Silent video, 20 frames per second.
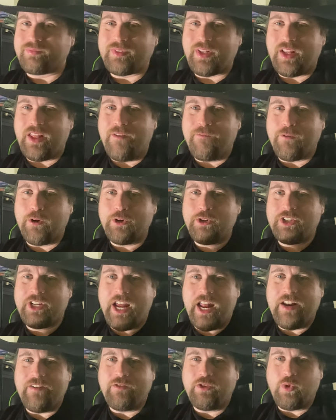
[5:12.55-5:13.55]
The first
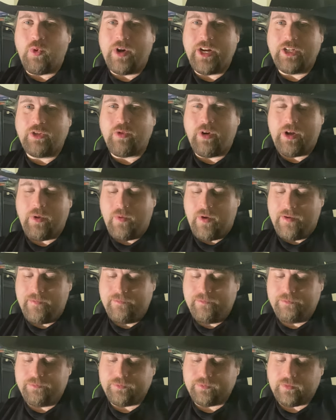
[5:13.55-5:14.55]
10 of 2021.
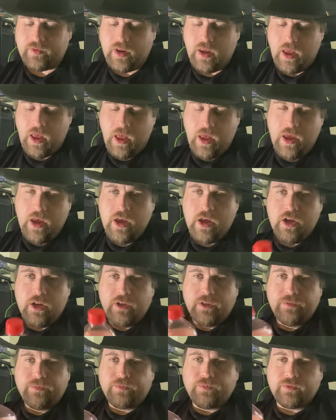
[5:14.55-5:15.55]

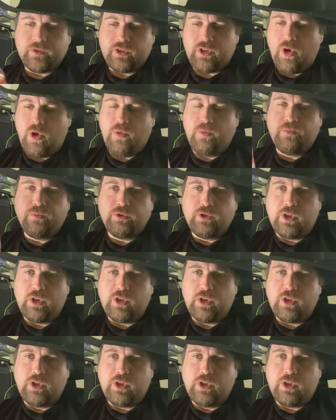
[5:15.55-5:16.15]
So,